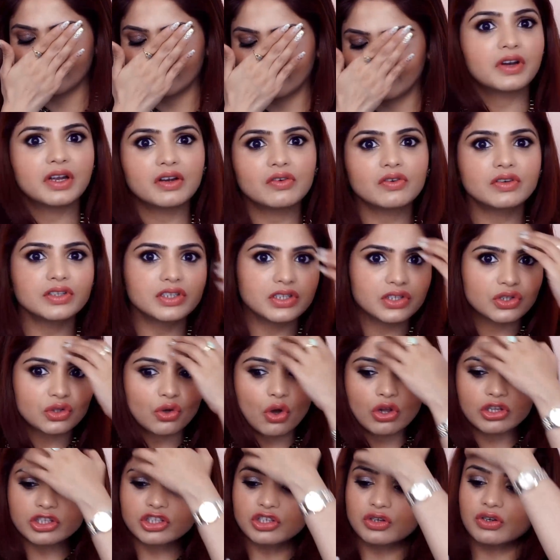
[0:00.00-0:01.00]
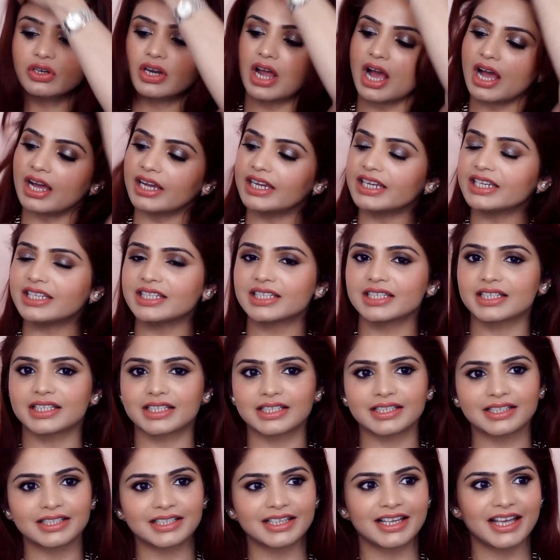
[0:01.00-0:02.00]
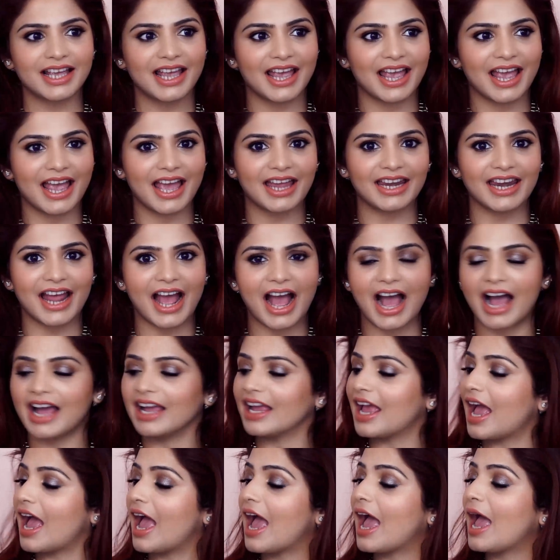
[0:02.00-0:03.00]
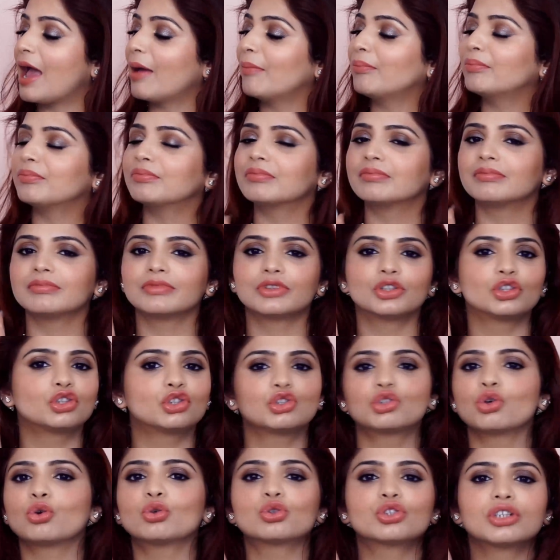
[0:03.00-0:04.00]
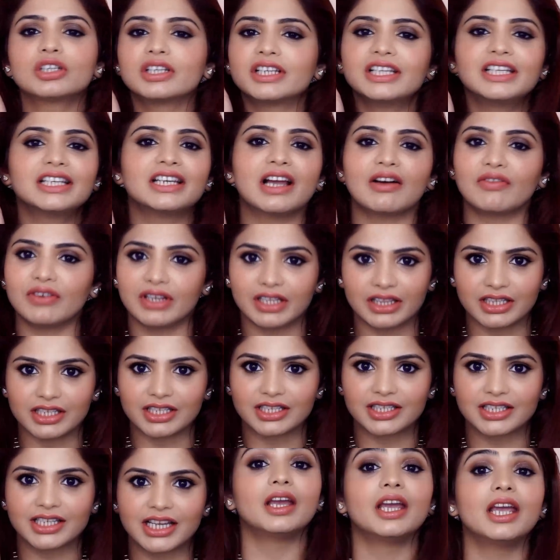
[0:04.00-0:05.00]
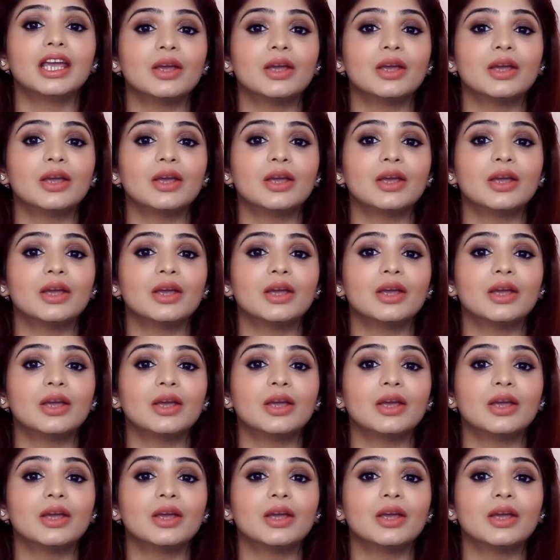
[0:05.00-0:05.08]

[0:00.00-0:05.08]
Fragrance is also nice, and I am totally loving this.